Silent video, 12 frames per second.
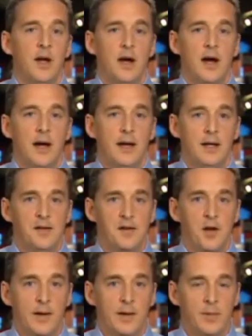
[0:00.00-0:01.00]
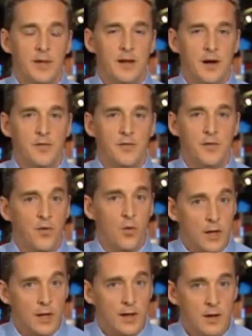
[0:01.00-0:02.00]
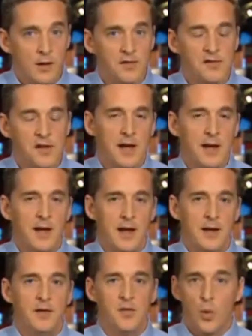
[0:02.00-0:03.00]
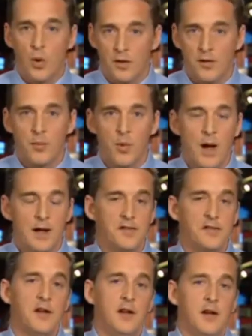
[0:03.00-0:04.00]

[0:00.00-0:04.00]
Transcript: Uh, it's going to be there for 40 years, and, and it's worth the price.